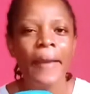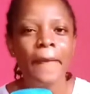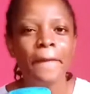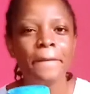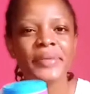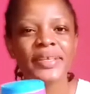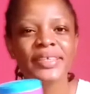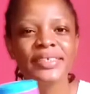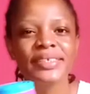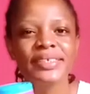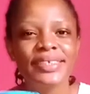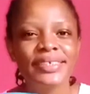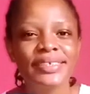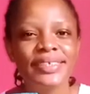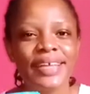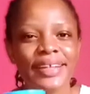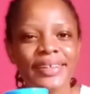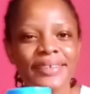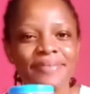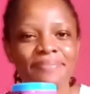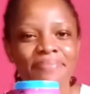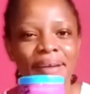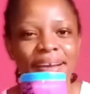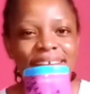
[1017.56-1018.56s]
biscuit that
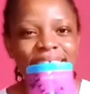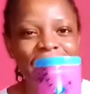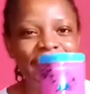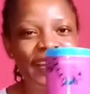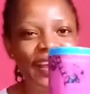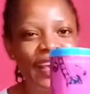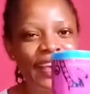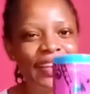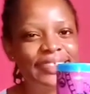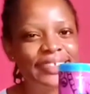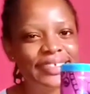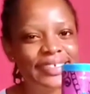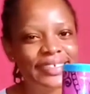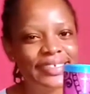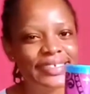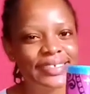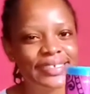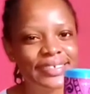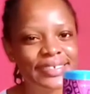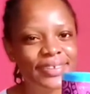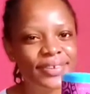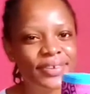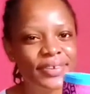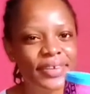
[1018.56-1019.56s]
the package like
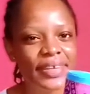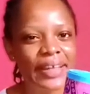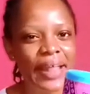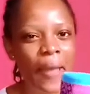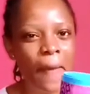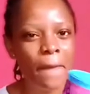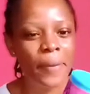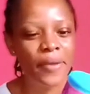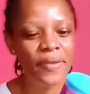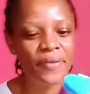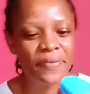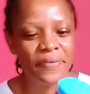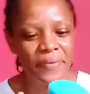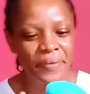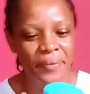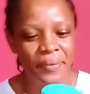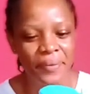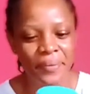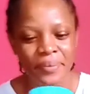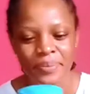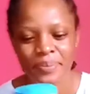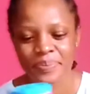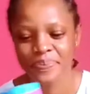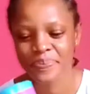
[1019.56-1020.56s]
this, looking like perfume.
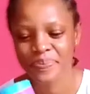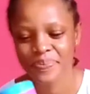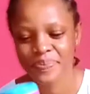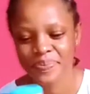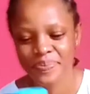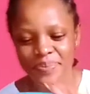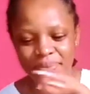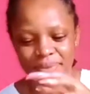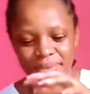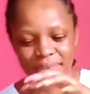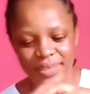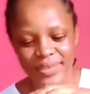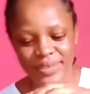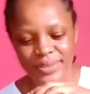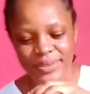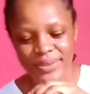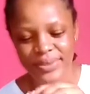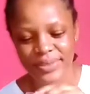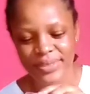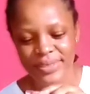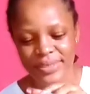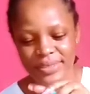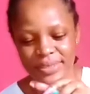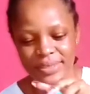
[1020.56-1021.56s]
So
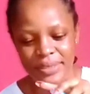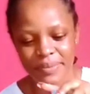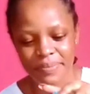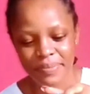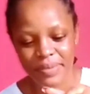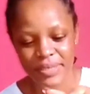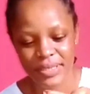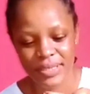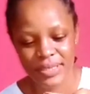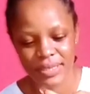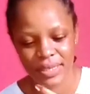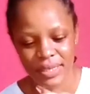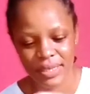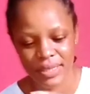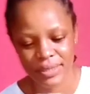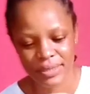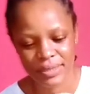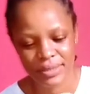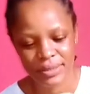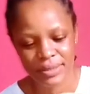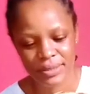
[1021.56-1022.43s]
this is a biscuit.